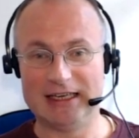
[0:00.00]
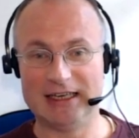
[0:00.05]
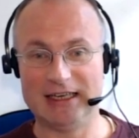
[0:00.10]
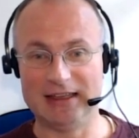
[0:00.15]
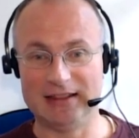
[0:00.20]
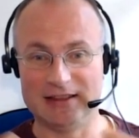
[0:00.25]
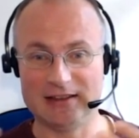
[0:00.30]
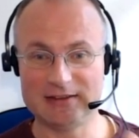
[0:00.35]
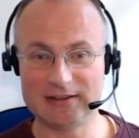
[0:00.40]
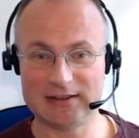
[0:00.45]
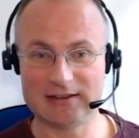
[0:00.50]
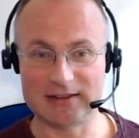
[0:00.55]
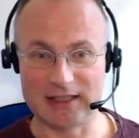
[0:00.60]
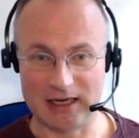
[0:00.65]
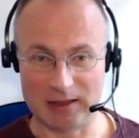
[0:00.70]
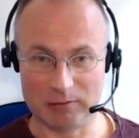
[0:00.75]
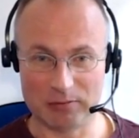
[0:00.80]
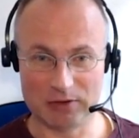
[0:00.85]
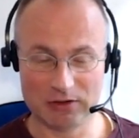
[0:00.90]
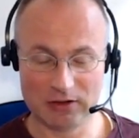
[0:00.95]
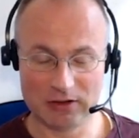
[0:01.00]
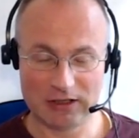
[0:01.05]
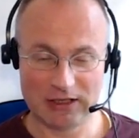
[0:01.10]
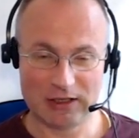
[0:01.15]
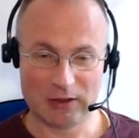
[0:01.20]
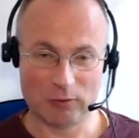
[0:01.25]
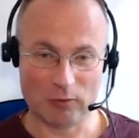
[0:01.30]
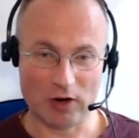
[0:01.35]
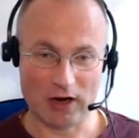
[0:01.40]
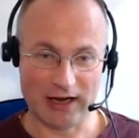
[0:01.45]
in this example,
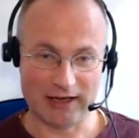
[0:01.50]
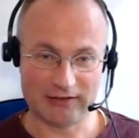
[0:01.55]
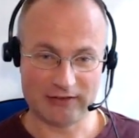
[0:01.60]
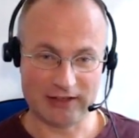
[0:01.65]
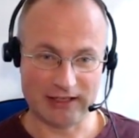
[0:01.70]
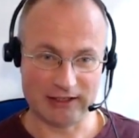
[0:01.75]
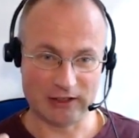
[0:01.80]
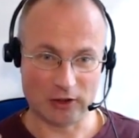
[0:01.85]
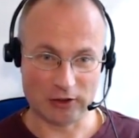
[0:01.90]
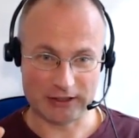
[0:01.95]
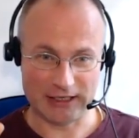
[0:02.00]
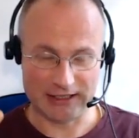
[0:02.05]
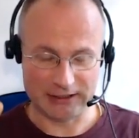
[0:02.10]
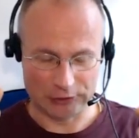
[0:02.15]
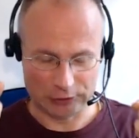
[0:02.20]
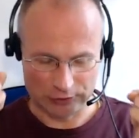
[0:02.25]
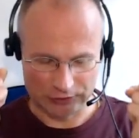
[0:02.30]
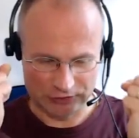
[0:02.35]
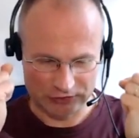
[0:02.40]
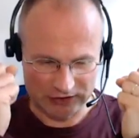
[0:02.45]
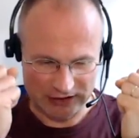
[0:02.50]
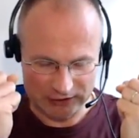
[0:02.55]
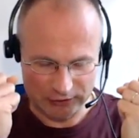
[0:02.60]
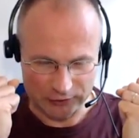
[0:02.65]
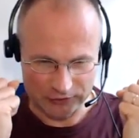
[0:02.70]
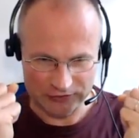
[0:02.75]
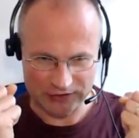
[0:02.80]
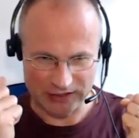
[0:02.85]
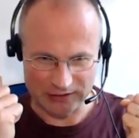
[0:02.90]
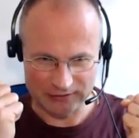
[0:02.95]
where I said, okay, you set
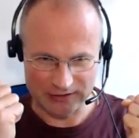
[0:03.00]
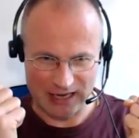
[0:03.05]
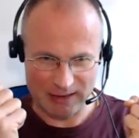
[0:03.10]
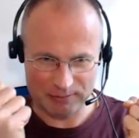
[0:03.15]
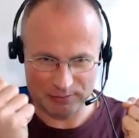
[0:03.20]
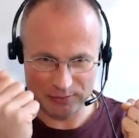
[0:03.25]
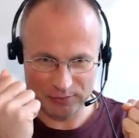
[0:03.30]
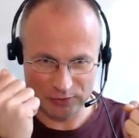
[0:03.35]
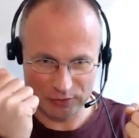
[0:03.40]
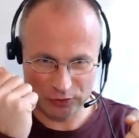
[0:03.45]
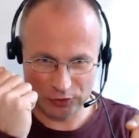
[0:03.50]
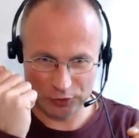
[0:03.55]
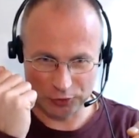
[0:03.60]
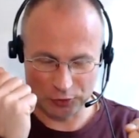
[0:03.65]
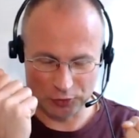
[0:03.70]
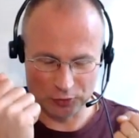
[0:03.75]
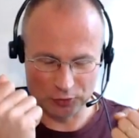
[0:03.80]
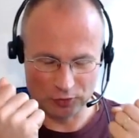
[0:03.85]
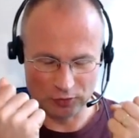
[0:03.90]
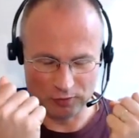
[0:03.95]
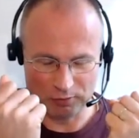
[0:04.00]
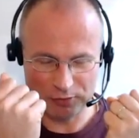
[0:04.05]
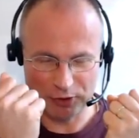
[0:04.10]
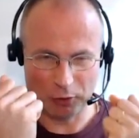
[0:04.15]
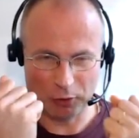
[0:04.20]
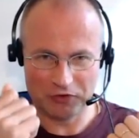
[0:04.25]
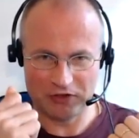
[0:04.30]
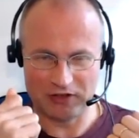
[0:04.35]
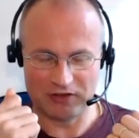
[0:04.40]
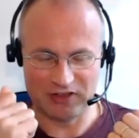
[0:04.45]
yourself up to
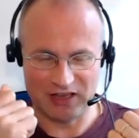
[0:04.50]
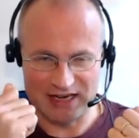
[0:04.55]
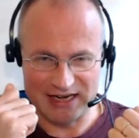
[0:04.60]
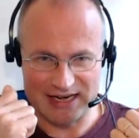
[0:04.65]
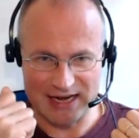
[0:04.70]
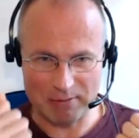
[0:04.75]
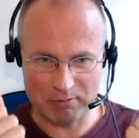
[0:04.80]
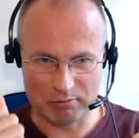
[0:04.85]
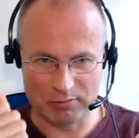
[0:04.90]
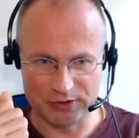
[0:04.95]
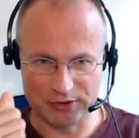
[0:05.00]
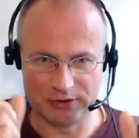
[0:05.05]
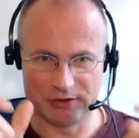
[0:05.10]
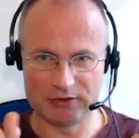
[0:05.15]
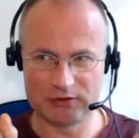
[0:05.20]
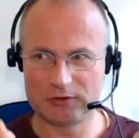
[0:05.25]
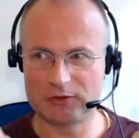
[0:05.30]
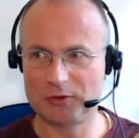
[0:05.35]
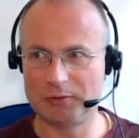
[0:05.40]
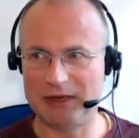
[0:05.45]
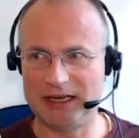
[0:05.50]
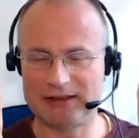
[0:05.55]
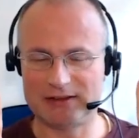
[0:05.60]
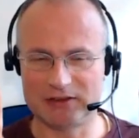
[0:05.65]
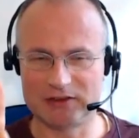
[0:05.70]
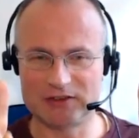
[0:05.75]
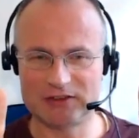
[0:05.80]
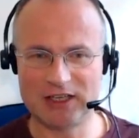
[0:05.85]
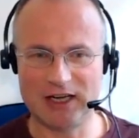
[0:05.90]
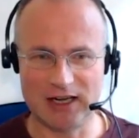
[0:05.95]
process a number to make
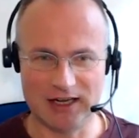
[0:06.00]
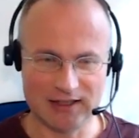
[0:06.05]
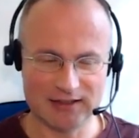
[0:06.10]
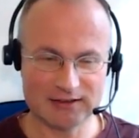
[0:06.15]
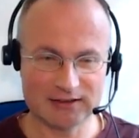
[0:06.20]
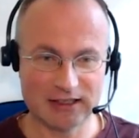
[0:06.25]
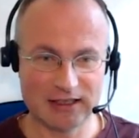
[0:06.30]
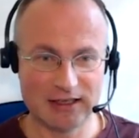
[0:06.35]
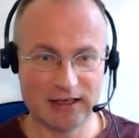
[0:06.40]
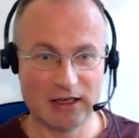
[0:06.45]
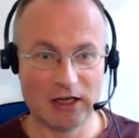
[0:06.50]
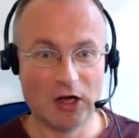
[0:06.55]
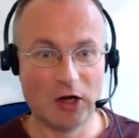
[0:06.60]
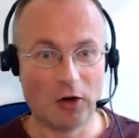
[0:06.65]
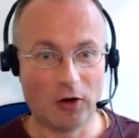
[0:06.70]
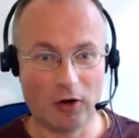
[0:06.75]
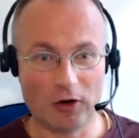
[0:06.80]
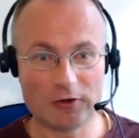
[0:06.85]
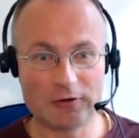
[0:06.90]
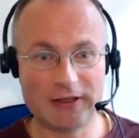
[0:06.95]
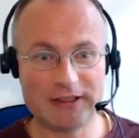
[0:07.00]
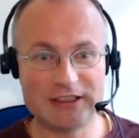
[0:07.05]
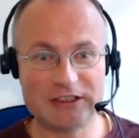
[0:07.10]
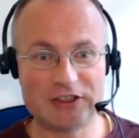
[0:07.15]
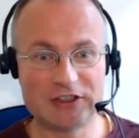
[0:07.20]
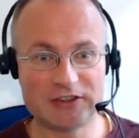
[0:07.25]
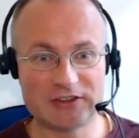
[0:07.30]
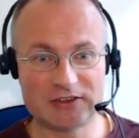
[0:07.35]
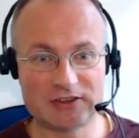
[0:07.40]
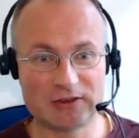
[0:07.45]
this task, already
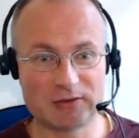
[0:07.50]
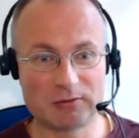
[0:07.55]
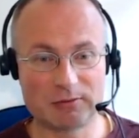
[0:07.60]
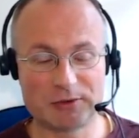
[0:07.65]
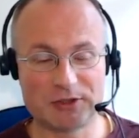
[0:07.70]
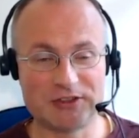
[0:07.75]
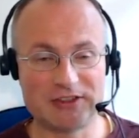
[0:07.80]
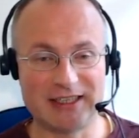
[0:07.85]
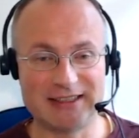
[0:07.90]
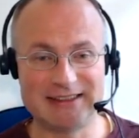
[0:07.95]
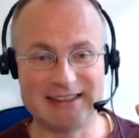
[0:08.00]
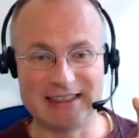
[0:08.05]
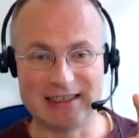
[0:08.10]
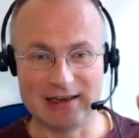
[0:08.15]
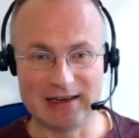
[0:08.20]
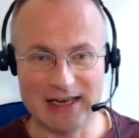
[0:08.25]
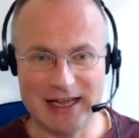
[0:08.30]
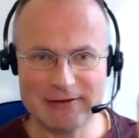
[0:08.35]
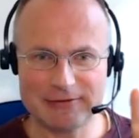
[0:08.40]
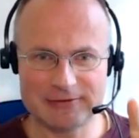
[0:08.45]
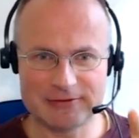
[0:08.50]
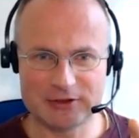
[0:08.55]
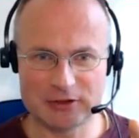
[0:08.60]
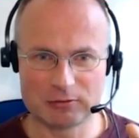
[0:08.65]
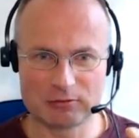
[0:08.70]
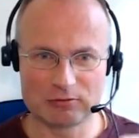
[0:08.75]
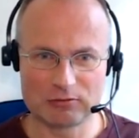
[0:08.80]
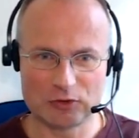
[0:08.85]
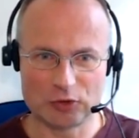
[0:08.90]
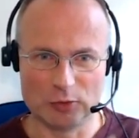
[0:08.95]
just presenting a left
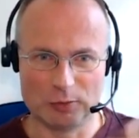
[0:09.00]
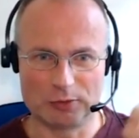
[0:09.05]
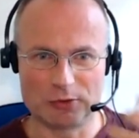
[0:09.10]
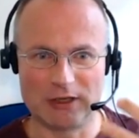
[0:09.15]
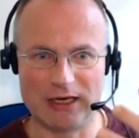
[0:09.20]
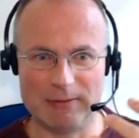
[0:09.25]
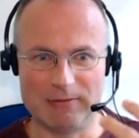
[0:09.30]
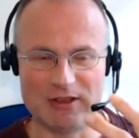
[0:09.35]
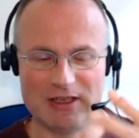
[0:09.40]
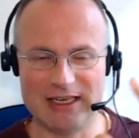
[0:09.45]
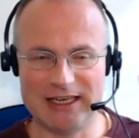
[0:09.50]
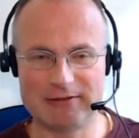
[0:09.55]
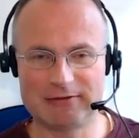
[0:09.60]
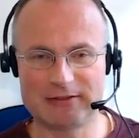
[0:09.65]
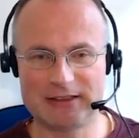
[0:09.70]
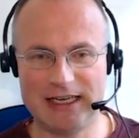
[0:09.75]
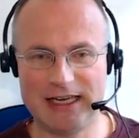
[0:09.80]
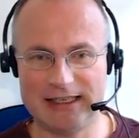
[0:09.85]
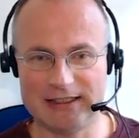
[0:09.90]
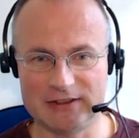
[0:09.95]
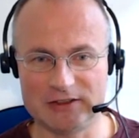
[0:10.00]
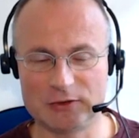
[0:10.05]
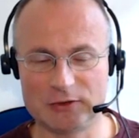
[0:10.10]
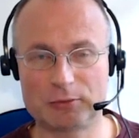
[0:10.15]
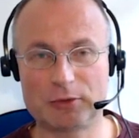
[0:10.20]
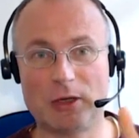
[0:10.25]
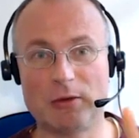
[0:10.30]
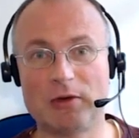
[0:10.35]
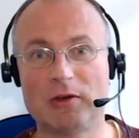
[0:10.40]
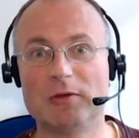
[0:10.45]
to prime the left hand is
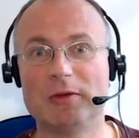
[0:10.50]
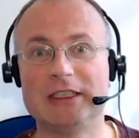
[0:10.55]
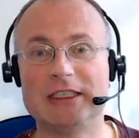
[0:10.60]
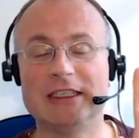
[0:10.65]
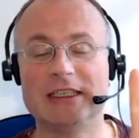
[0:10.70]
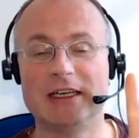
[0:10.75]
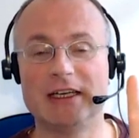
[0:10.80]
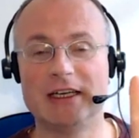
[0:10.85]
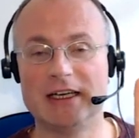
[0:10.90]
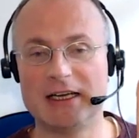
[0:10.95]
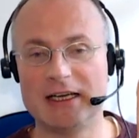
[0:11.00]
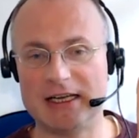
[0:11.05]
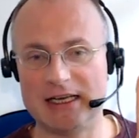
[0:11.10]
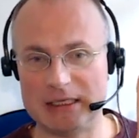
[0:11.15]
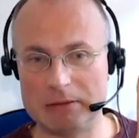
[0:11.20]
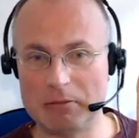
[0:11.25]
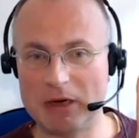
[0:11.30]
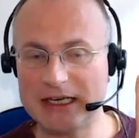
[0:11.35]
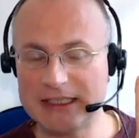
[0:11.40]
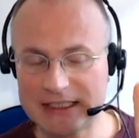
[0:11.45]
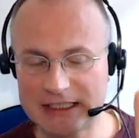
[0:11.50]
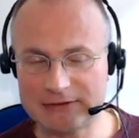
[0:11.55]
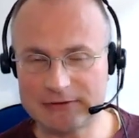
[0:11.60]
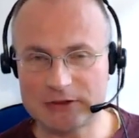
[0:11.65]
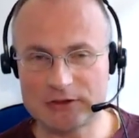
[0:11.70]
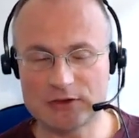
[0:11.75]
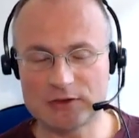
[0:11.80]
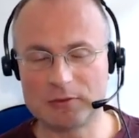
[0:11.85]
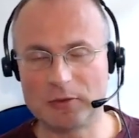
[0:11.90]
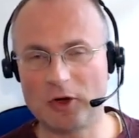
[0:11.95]
probably, it might have a
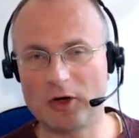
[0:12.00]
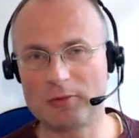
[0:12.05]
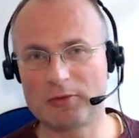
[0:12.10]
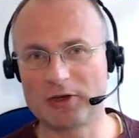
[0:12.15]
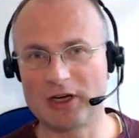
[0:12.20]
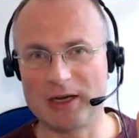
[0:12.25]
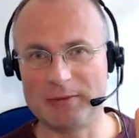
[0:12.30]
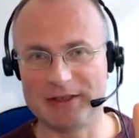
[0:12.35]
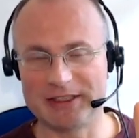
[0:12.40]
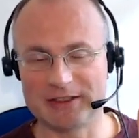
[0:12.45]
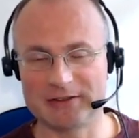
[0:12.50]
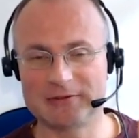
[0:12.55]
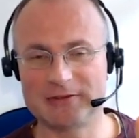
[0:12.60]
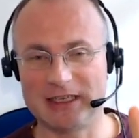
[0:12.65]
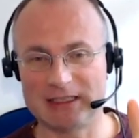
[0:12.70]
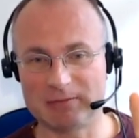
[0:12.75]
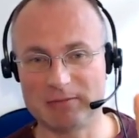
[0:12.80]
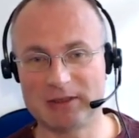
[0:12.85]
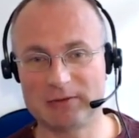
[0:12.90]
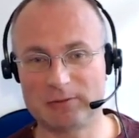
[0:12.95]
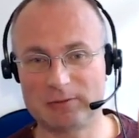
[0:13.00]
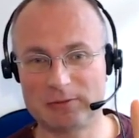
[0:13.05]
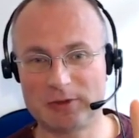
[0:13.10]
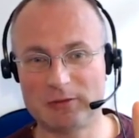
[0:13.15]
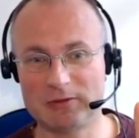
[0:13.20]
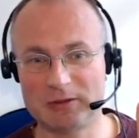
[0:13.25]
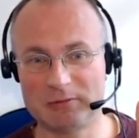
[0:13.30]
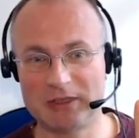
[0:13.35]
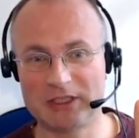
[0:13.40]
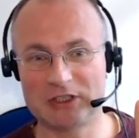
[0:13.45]
small priming effect, but
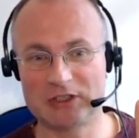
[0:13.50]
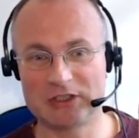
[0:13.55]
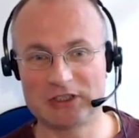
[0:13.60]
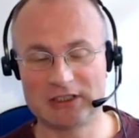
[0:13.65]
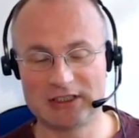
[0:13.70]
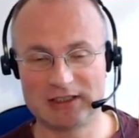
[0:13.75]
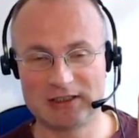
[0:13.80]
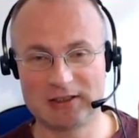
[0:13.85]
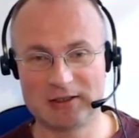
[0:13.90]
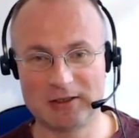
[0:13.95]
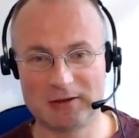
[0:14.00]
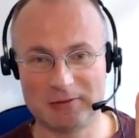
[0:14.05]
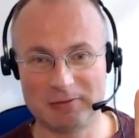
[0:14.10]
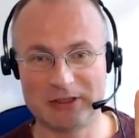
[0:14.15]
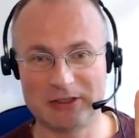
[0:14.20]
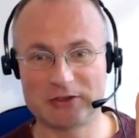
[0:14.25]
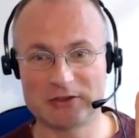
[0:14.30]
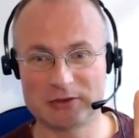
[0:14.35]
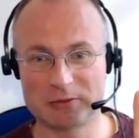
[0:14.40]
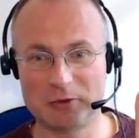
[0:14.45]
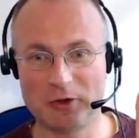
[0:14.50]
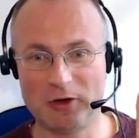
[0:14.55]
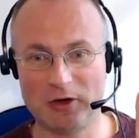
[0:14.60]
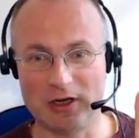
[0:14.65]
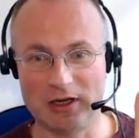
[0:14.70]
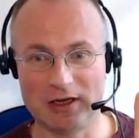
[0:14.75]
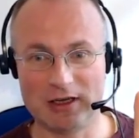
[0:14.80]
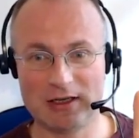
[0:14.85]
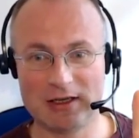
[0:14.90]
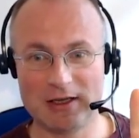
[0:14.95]
probably much
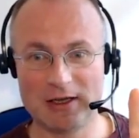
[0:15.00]
smaller.